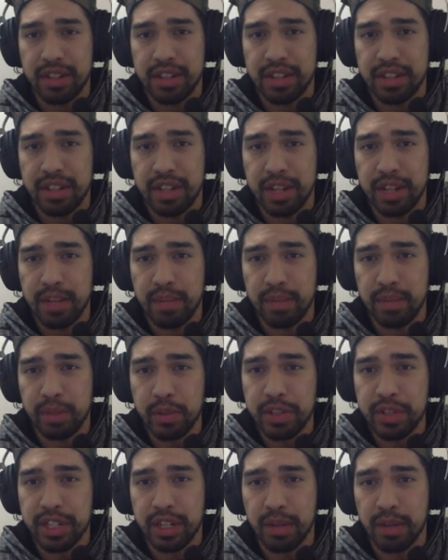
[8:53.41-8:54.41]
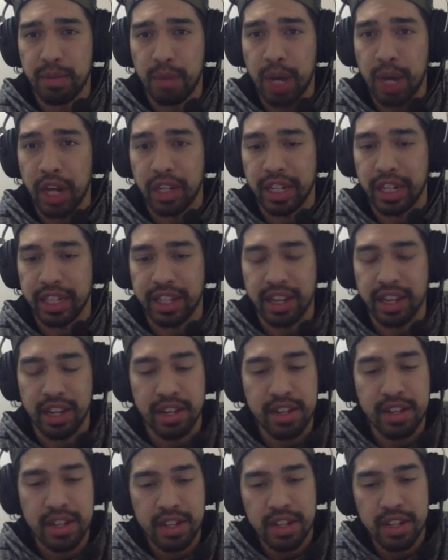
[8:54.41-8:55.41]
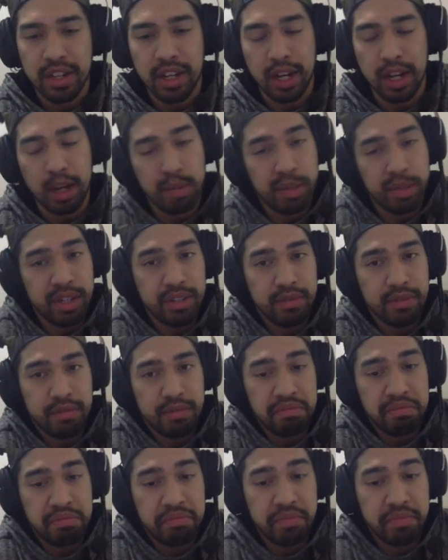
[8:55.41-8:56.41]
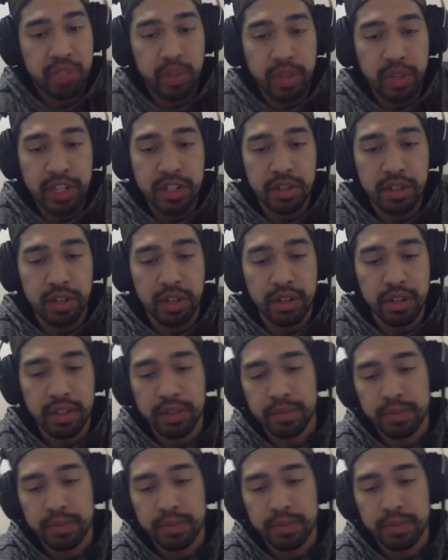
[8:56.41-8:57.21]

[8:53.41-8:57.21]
to him losing a Mon like that. Uh, but to each their own.